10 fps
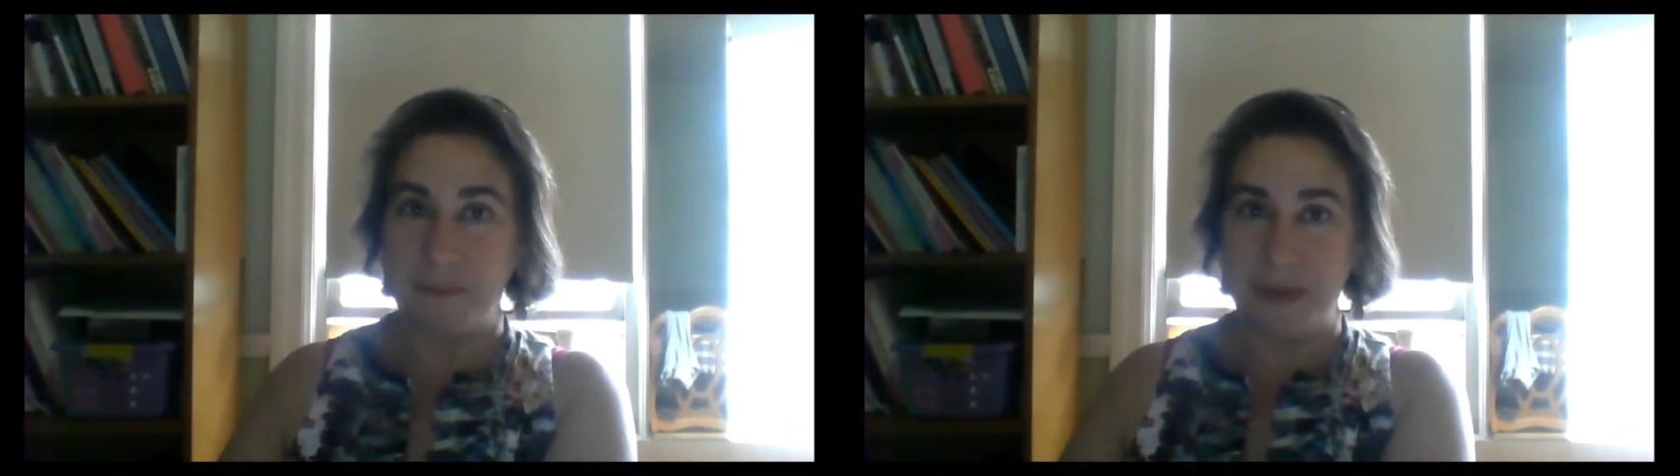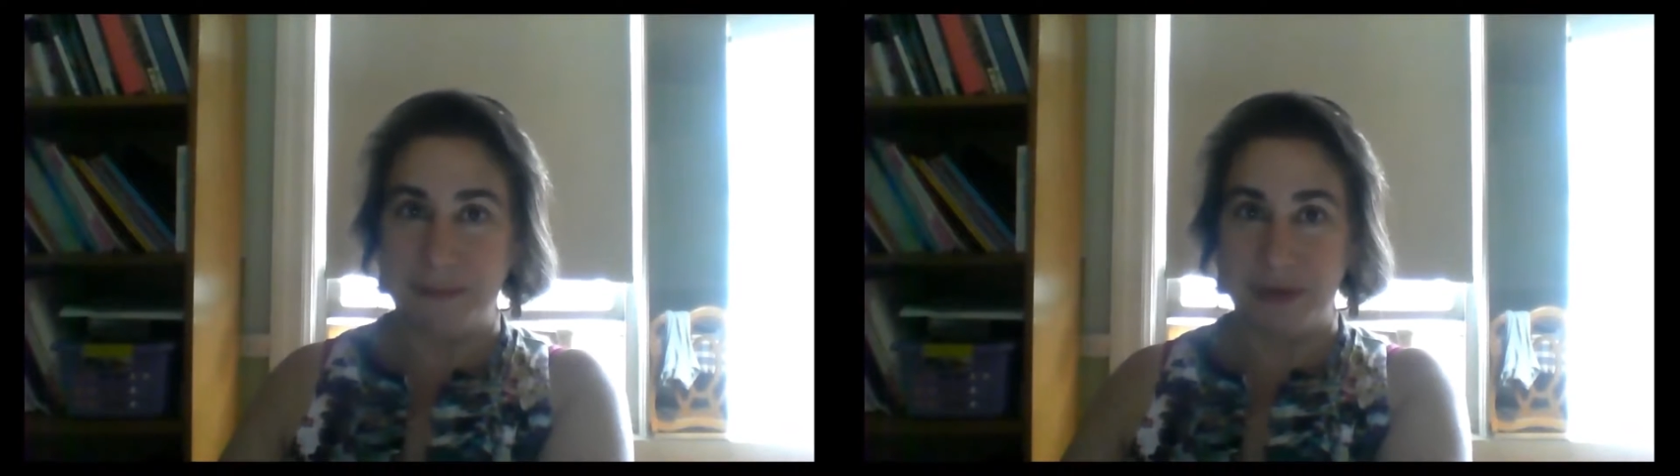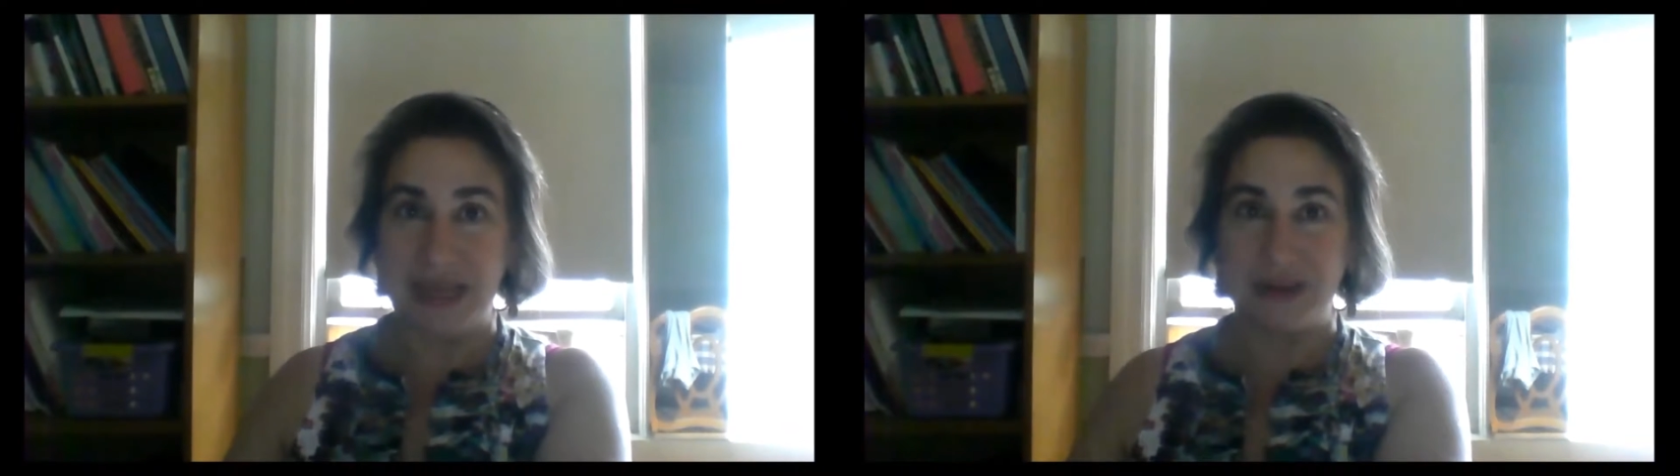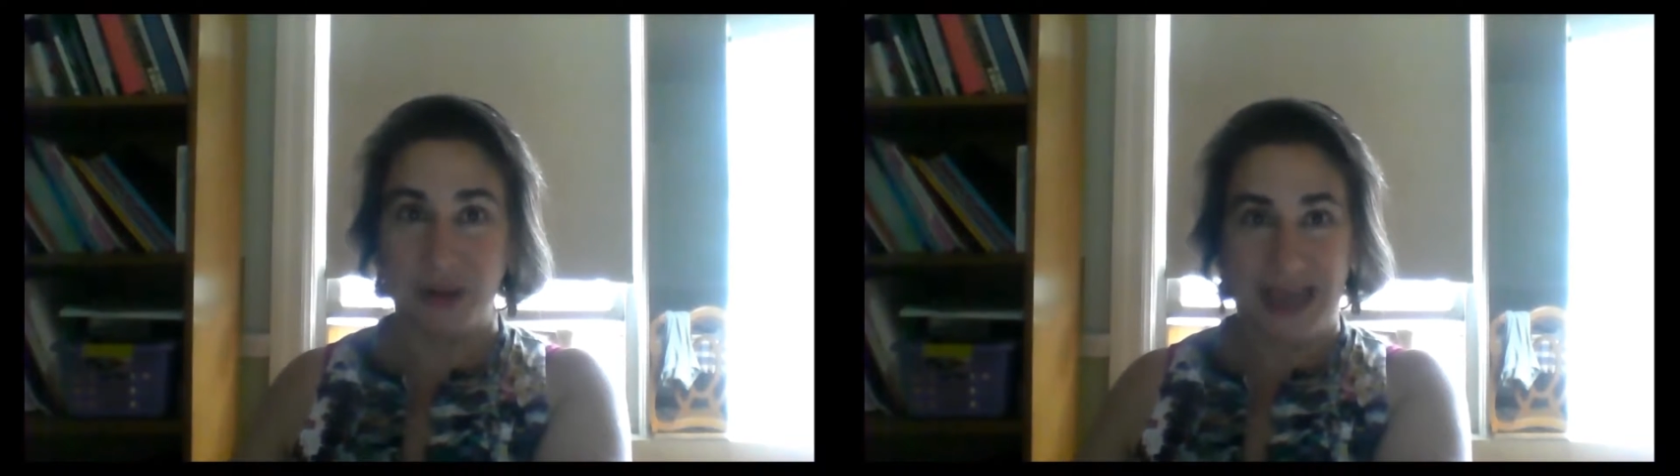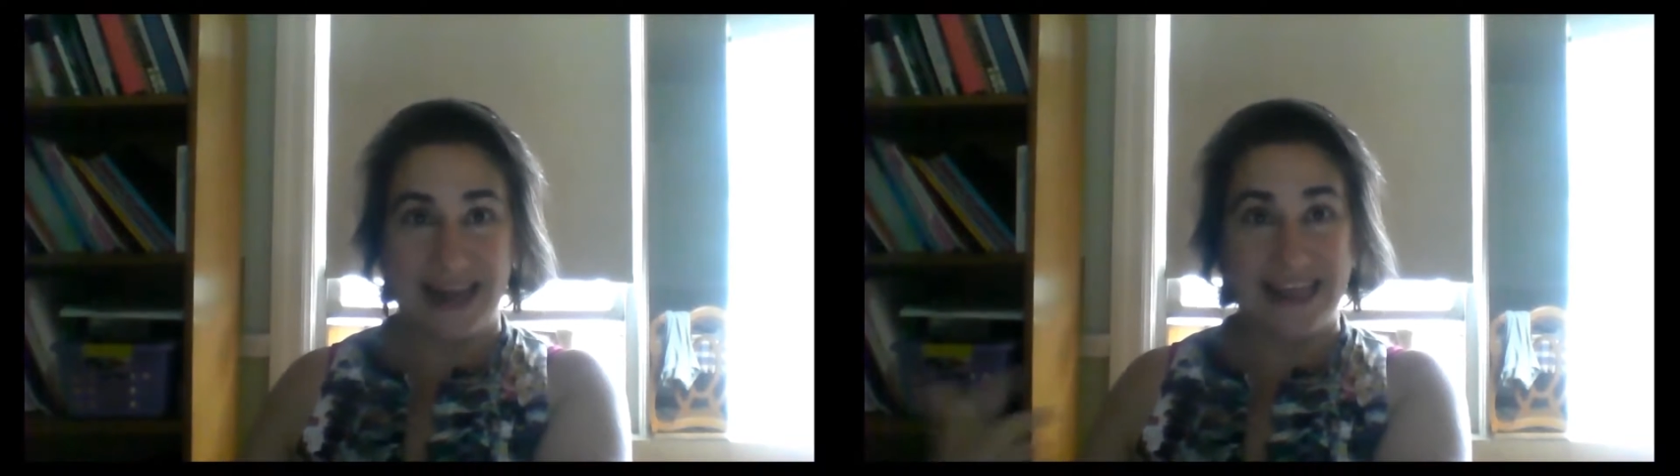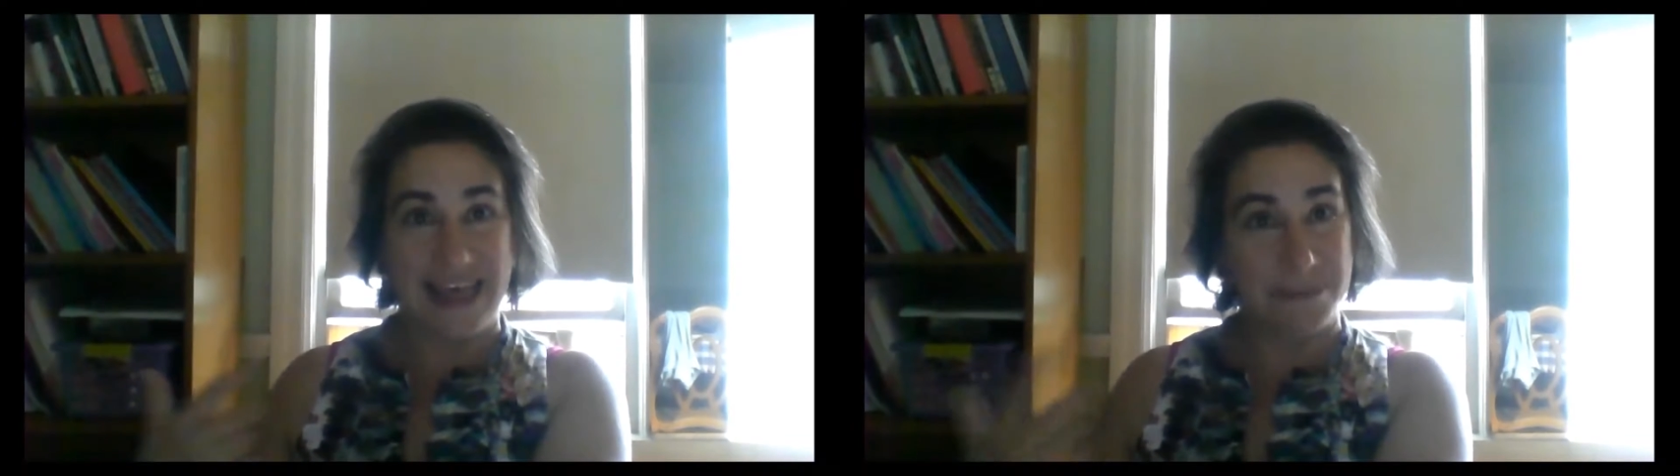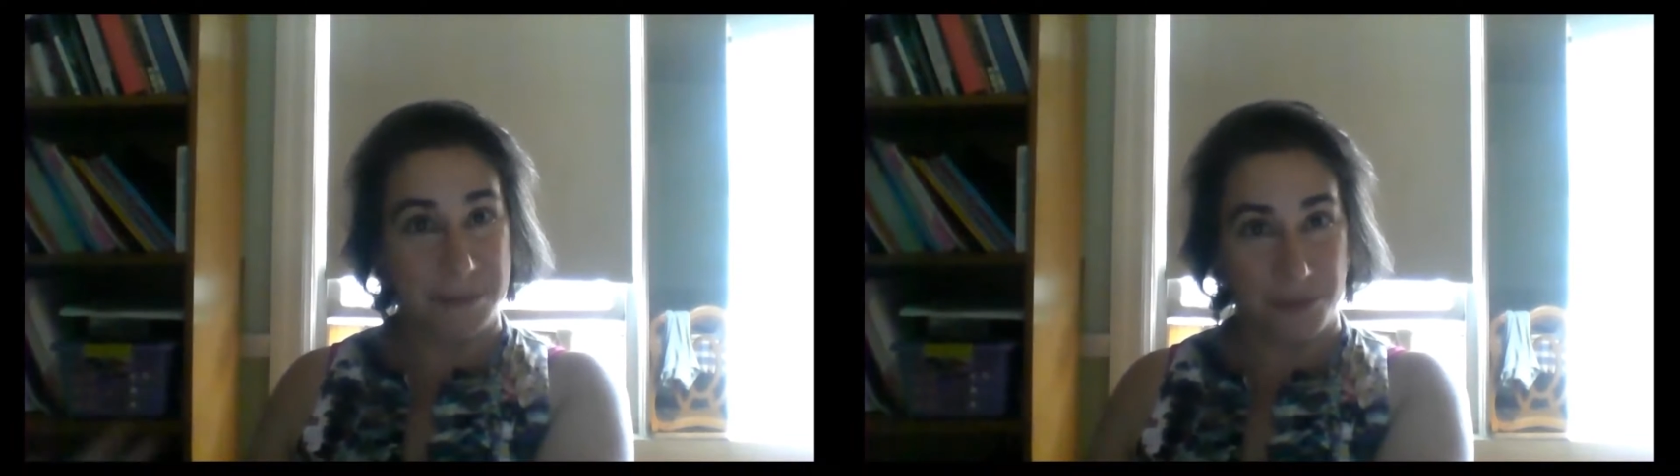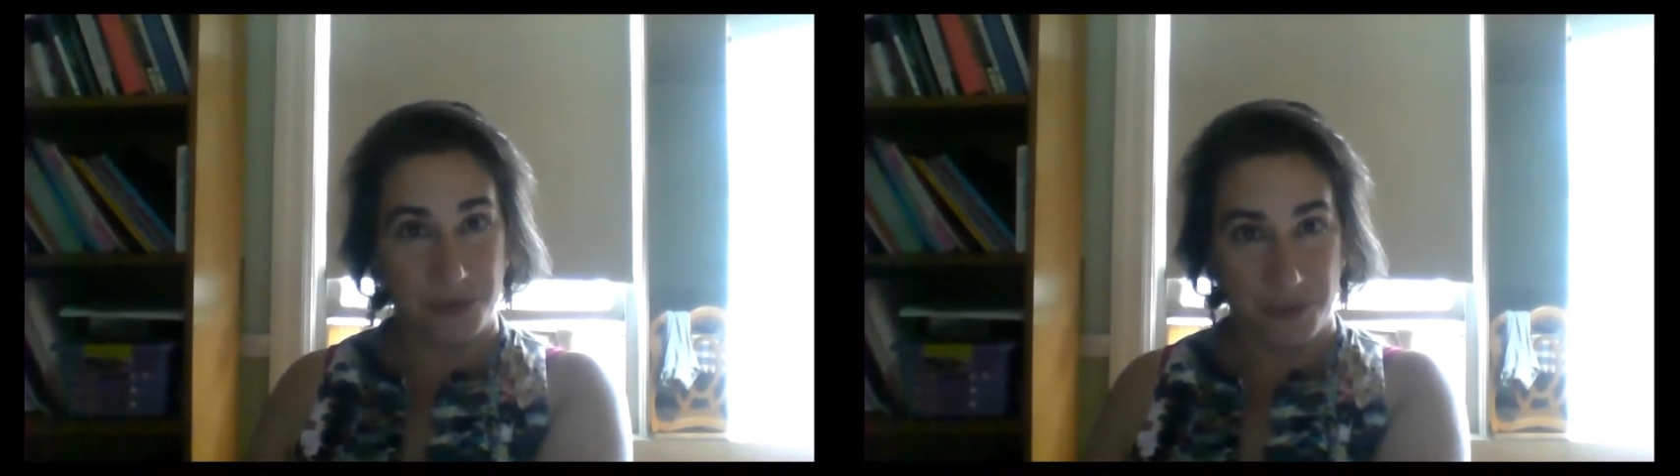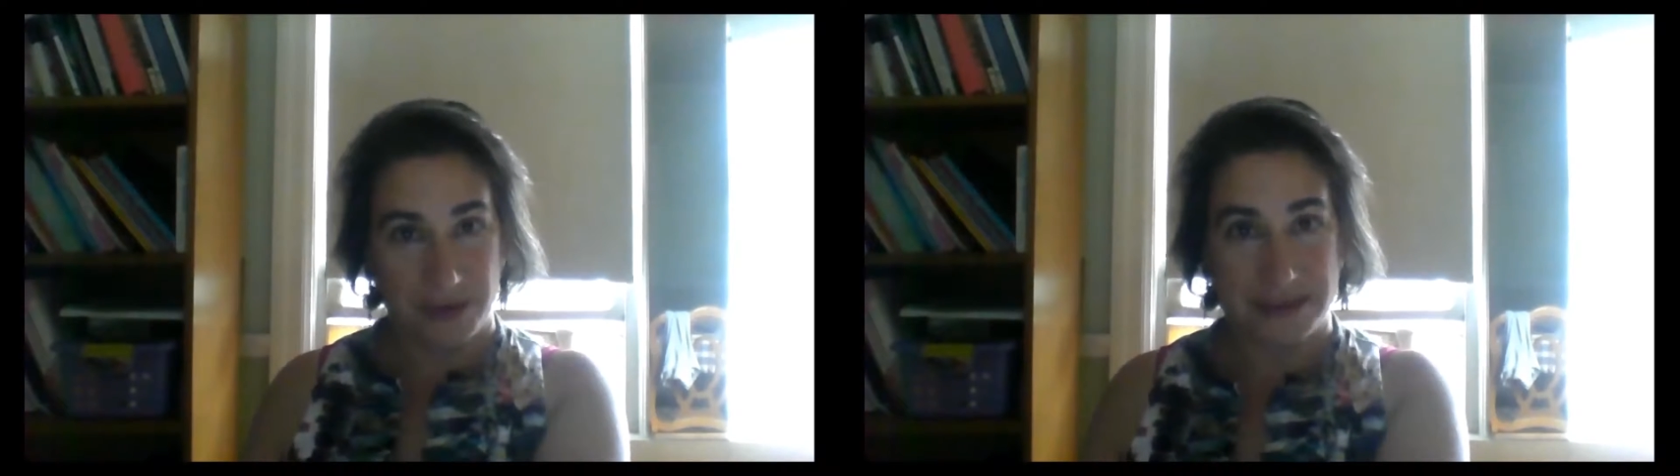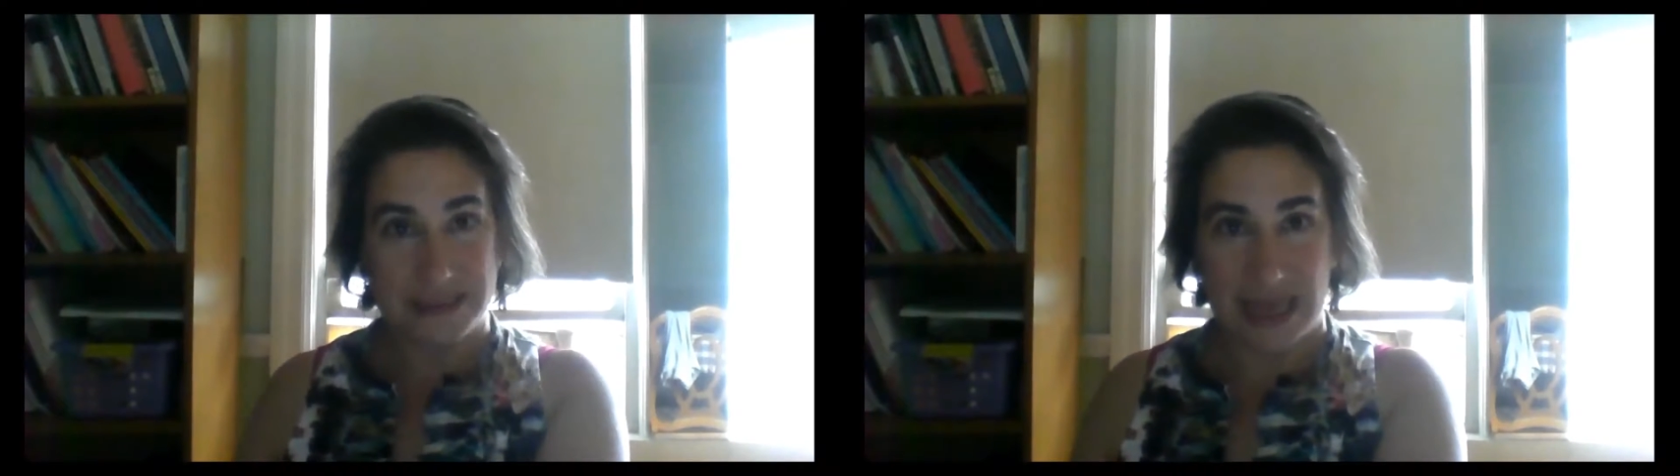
people can look at it, and people who want